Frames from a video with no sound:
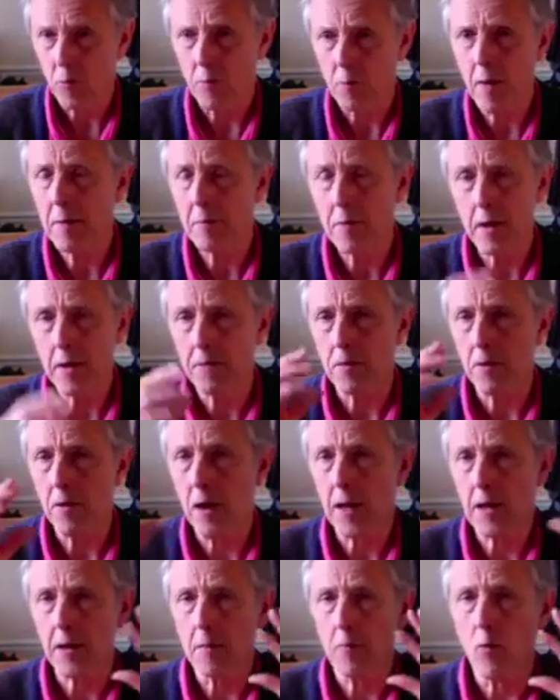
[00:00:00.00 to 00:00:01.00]
Maybe, if you
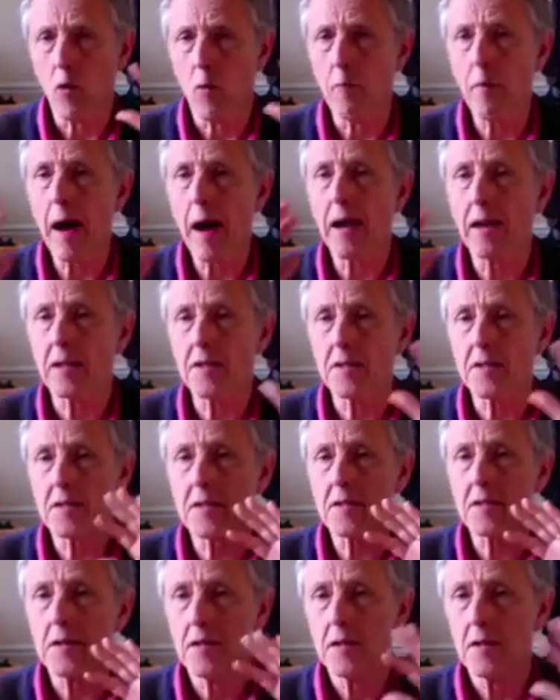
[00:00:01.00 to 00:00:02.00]
like, a more
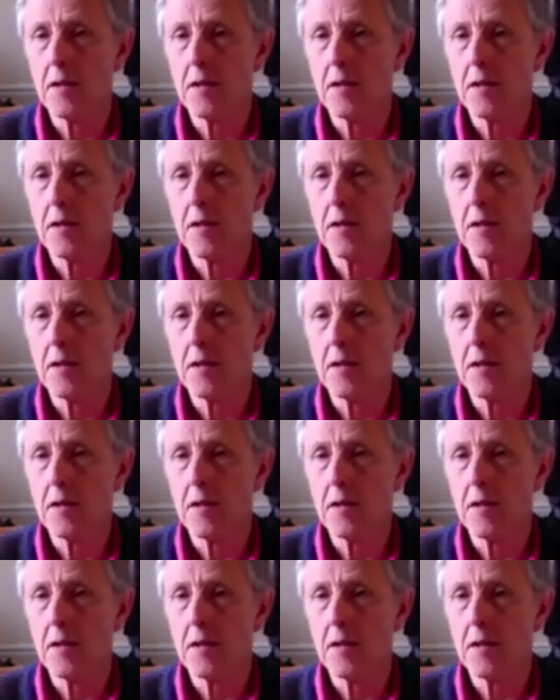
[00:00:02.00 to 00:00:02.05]
balanced